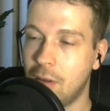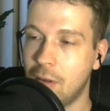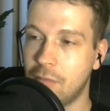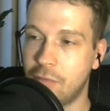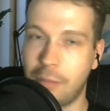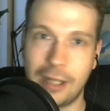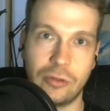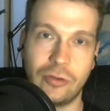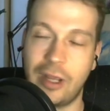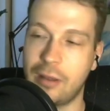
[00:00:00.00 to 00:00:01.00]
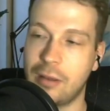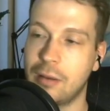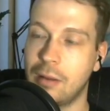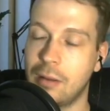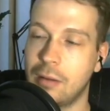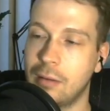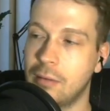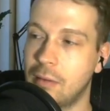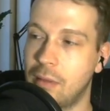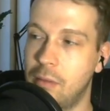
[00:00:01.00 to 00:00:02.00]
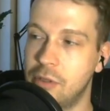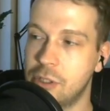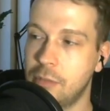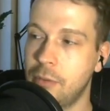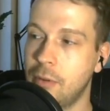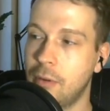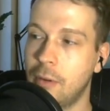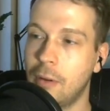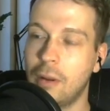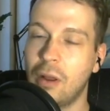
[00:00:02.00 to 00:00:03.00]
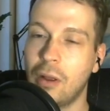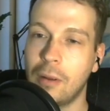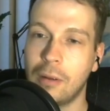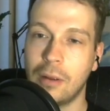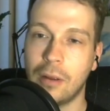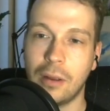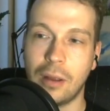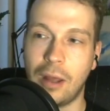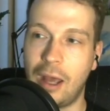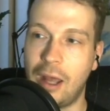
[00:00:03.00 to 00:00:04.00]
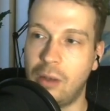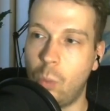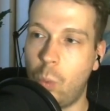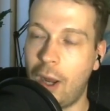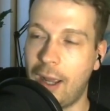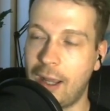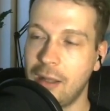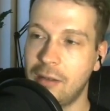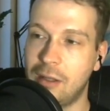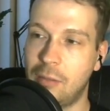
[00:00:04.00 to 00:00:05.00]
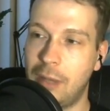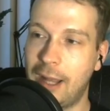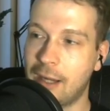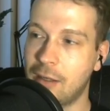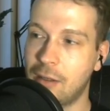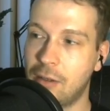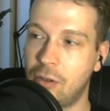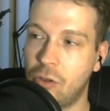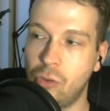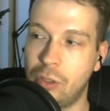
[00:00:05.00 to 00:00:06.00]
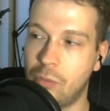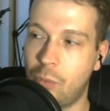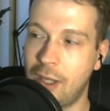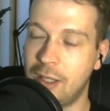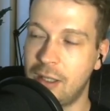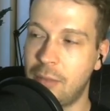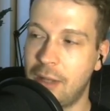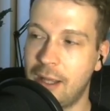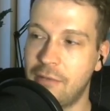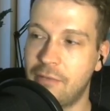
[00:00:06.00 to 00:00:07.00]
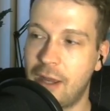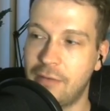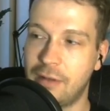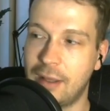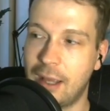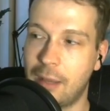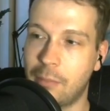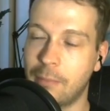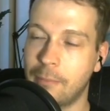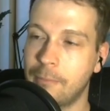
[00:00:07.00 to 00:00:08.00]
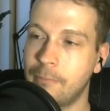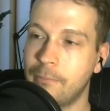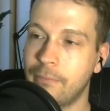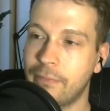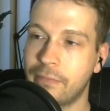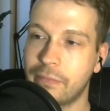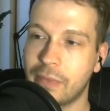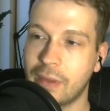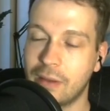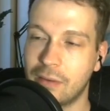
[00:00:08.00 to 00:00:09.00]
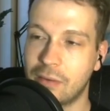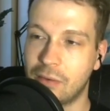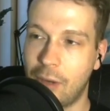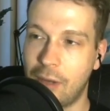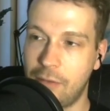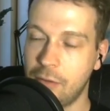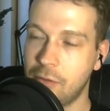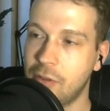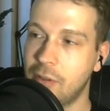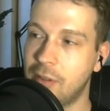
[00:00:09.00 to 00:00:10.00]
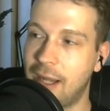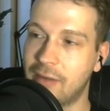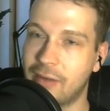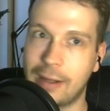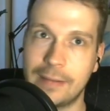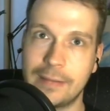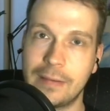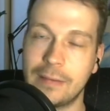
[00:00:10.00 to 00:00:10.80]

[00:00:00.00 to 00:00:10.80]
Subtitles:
for black to take the bishop? And why did black not do it? Why did he play e5 in the game? So have a look, take a second.